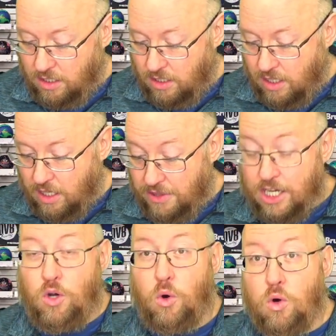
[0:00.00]

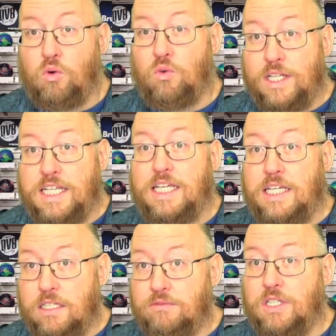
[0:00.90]
That core
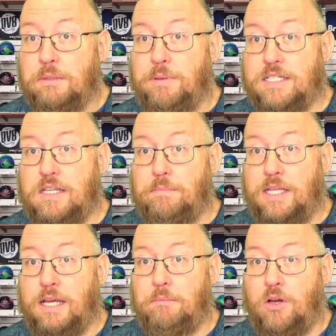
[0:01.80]
really picks up in
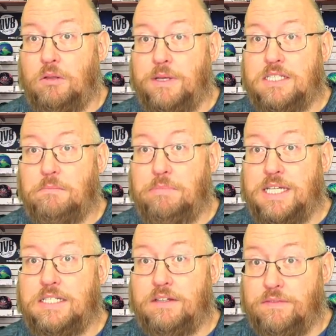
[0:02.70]
that ball. It makes a
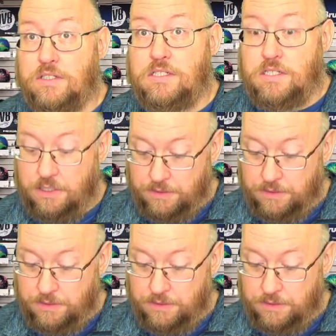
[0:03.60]
big difference.